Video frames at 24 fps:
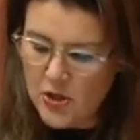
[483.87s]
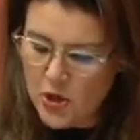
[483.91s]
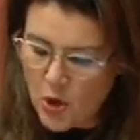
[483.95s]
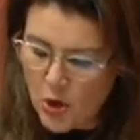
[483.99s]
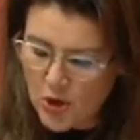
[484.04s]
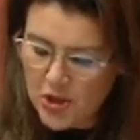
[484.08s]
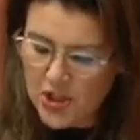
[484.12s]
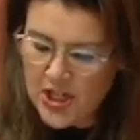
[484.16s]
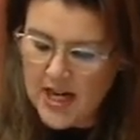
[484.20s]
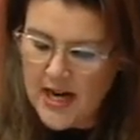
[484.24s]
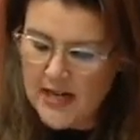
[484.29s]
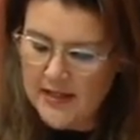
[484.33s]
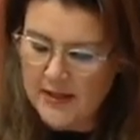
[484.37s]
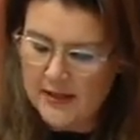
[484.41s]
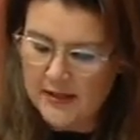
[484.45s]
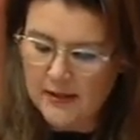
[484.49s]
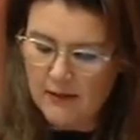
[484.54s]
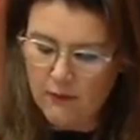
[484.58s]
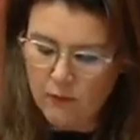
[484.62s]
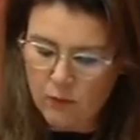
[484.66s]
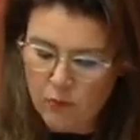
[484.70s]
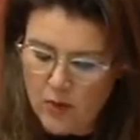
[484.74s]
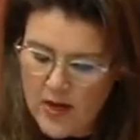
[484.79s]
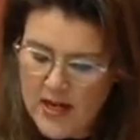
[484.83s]
your chances
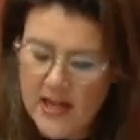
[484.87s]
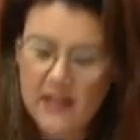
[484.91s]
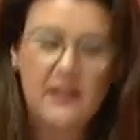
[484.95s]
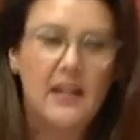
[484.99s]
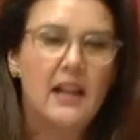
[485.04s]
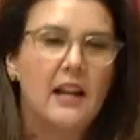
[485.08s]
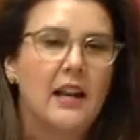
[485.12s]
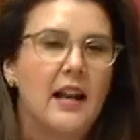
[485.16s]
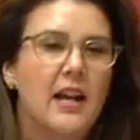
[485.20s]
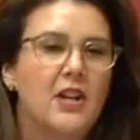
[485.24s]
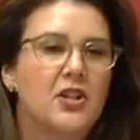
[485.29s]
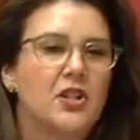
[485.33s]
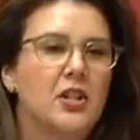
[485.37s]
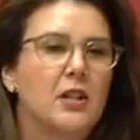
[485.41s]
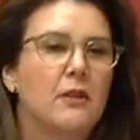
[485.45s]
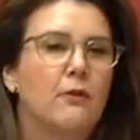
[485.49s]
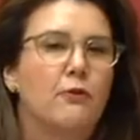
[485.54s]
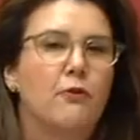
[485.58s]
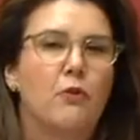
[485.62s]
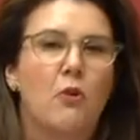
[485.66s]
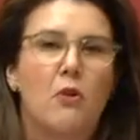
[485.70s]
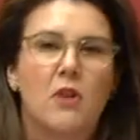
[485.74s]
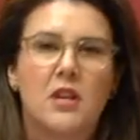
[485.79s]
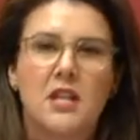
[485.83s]
of winning the election for